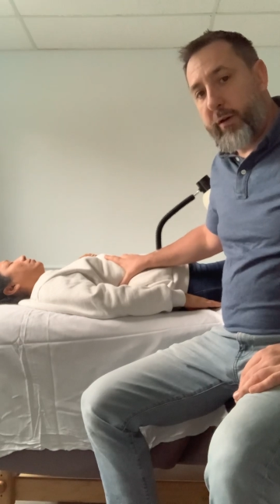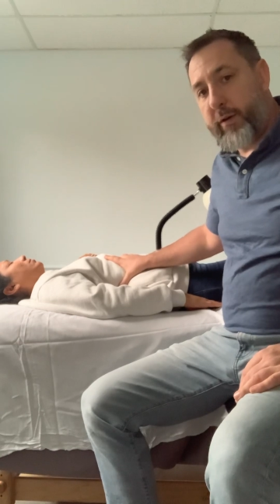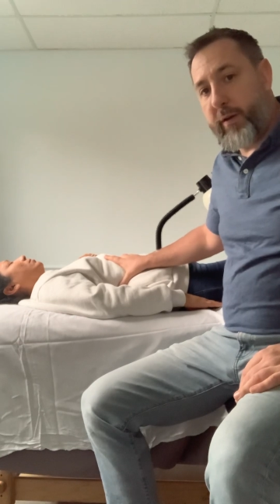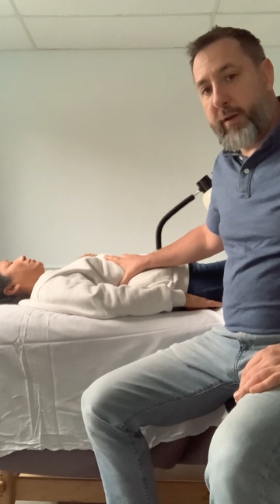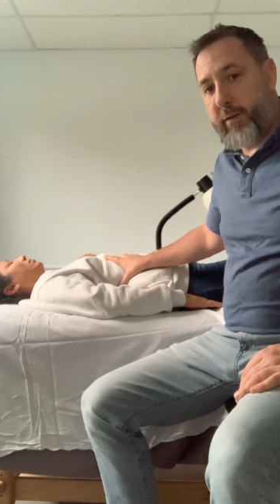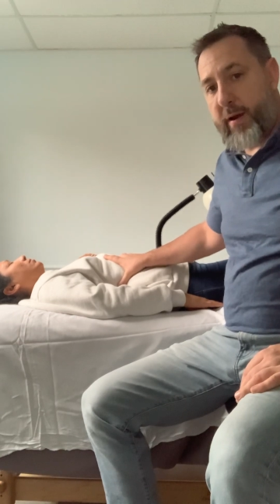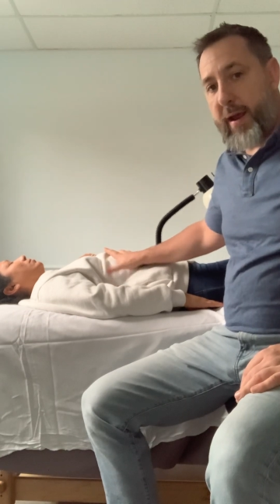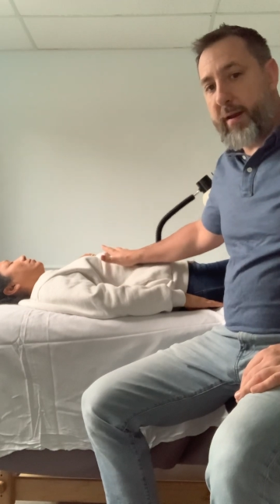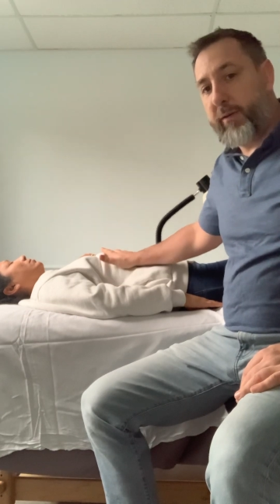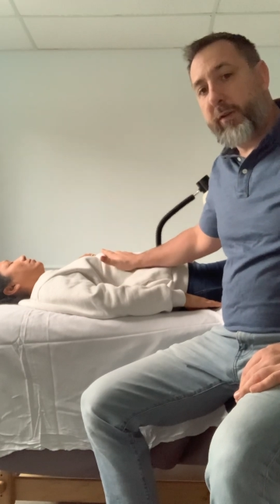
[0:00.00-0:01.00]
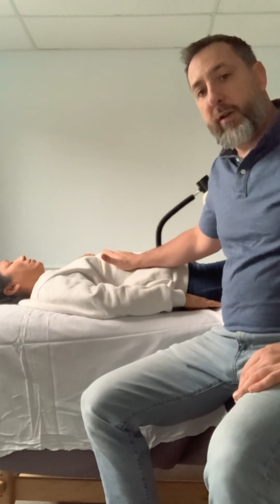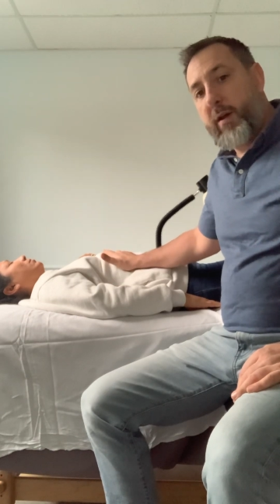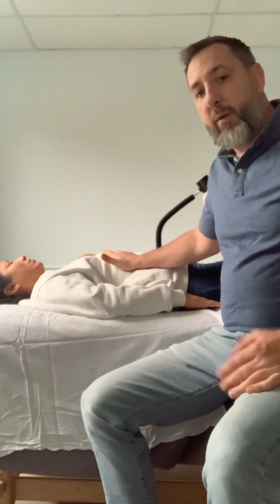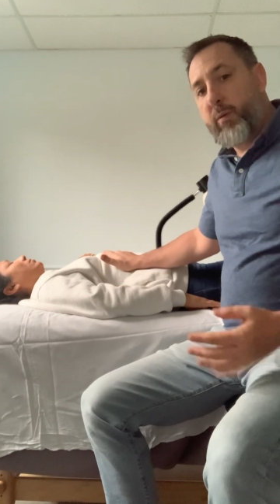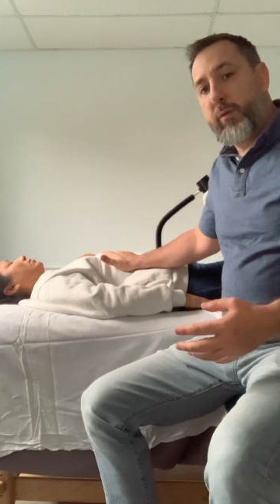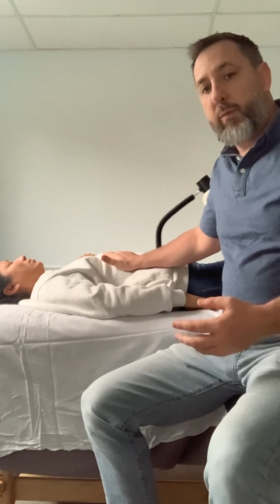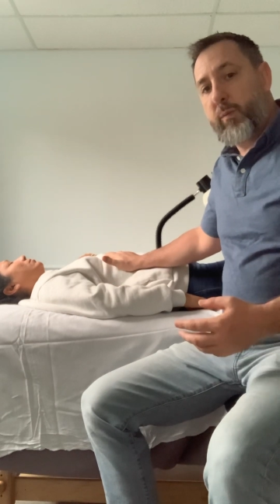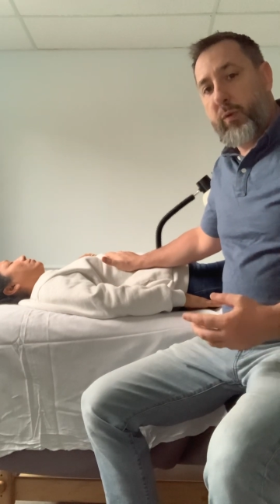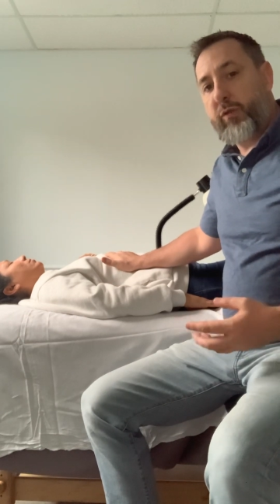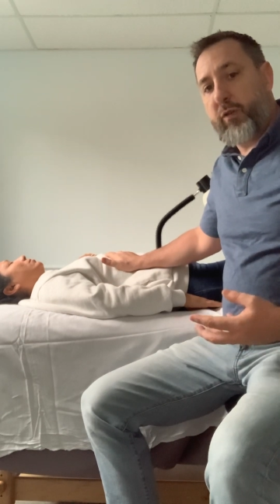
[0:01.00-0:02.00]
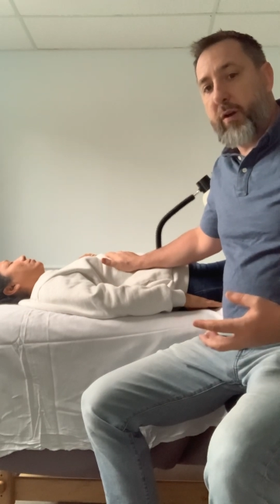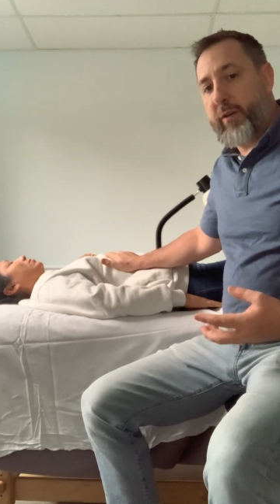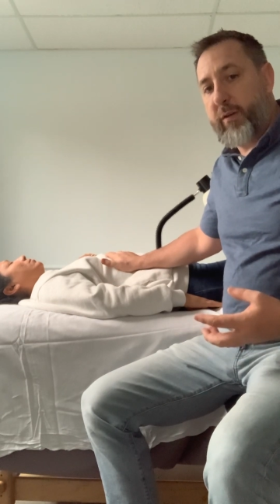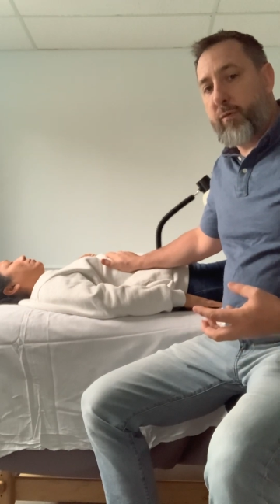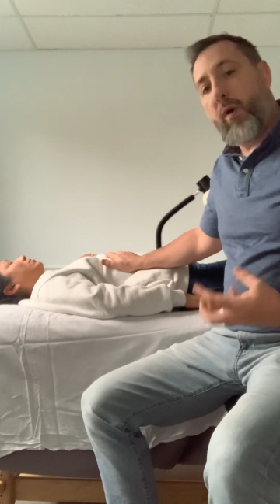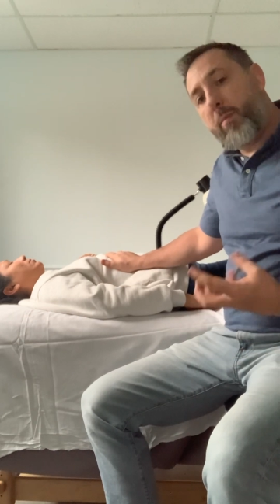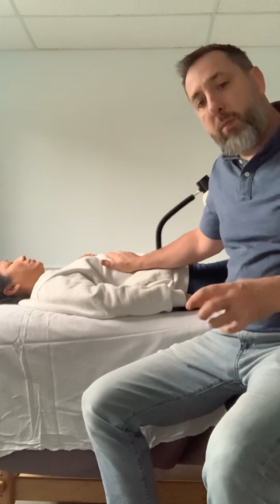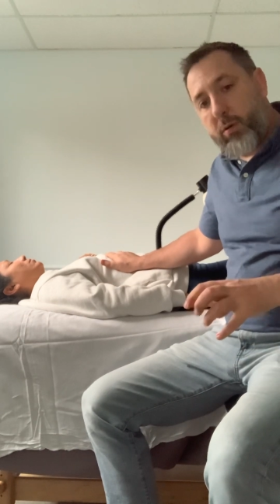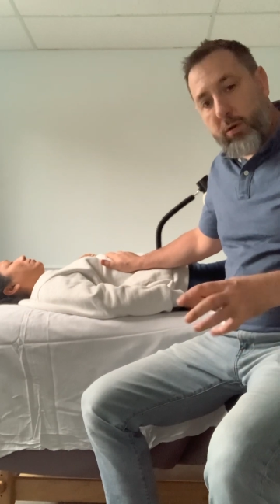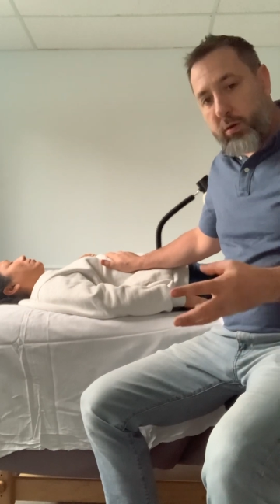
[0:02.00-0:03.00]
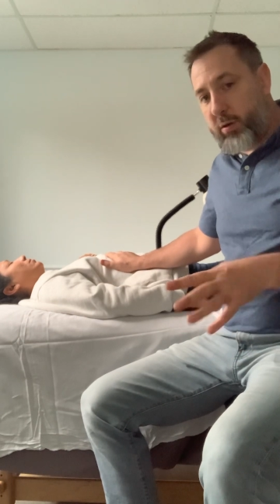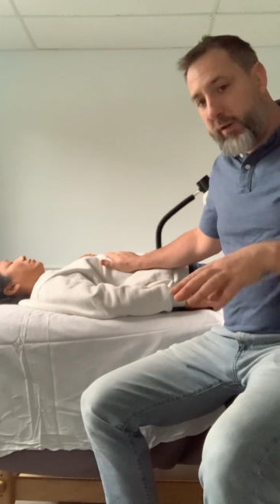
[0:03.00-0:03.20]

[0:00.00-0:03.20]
underneath your hands will start to rumble.